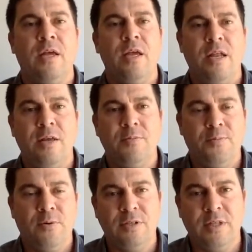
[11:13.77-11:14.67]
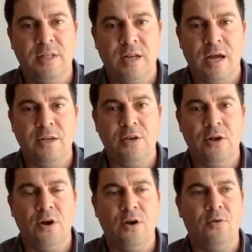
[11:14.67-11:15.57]
Any person that I
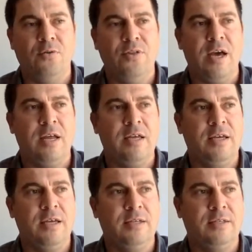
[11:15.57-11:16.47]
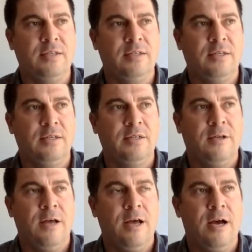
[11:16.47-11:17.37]
know that is
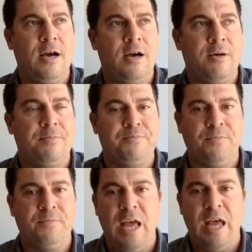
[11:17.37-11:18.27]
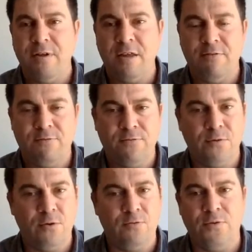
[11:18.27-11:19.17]
having a
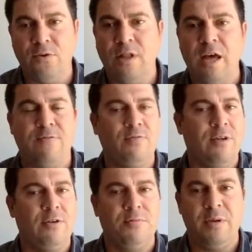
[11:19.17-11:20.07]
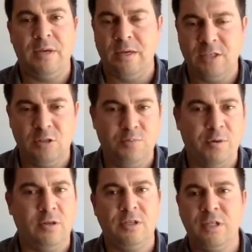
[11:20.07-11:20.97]
fruitful life, whether it be
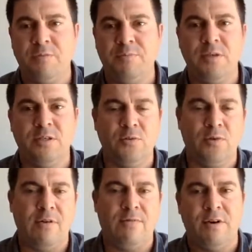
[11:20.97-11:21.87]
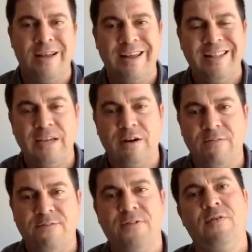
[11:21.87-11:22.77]
spiritually, business, whatever, they are
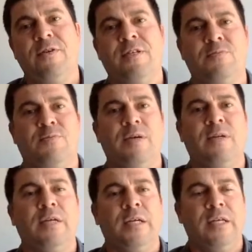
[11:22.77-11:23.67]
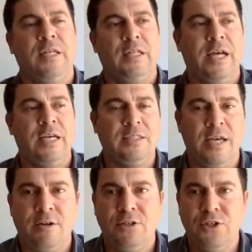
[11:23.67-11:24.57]
very disciplined. Last
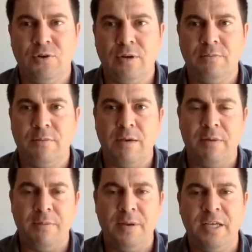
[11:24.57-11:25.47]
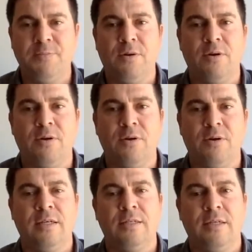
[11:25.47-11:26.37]
night I was showing my baseball
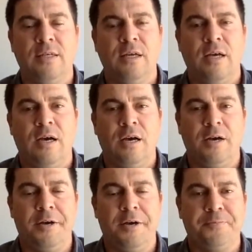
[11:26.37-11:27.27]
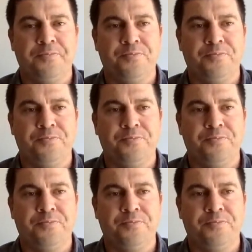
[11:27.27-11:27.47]
guys the